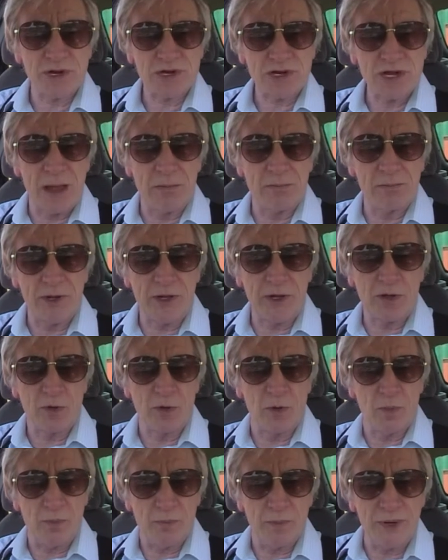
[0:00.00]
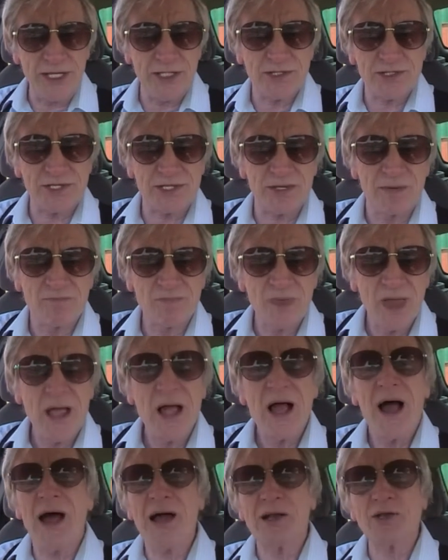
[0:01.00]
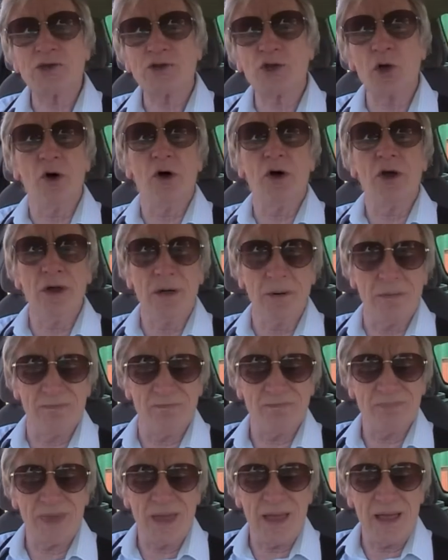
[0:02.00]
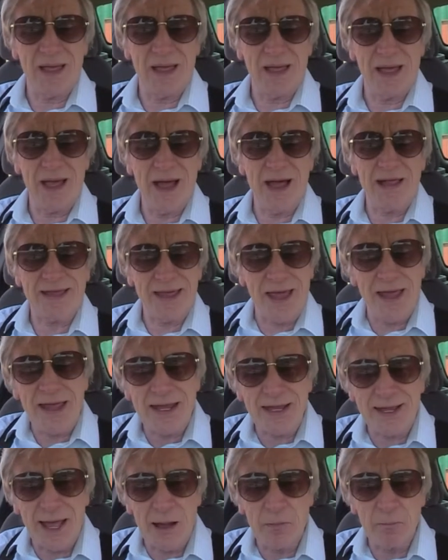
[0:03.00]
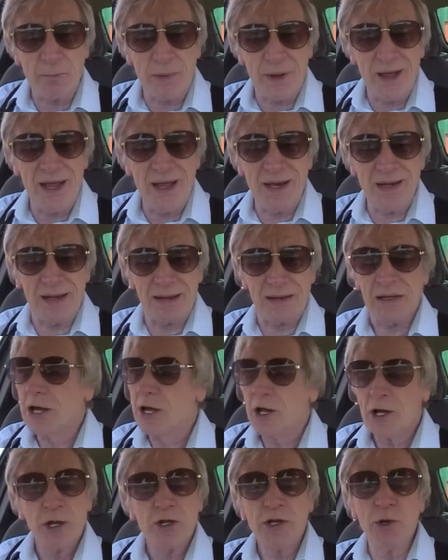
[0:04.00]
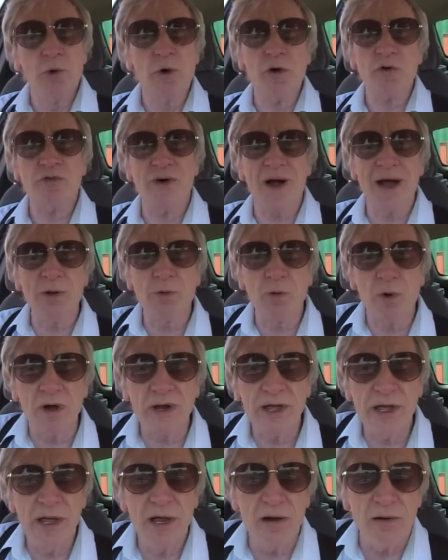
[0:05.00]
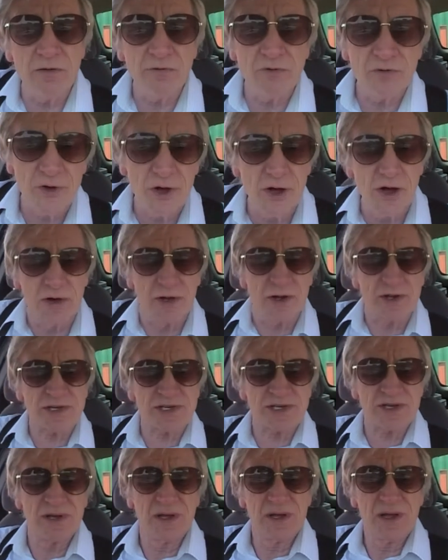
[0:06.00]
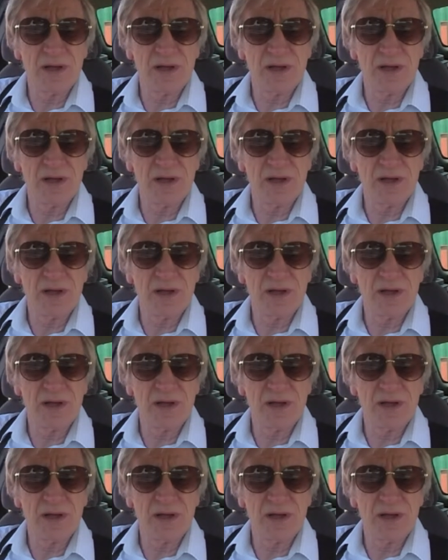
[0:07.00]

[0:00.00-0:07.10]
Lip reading: Assembly group meets and join them and get in campaigning. You won't find one here in Furness.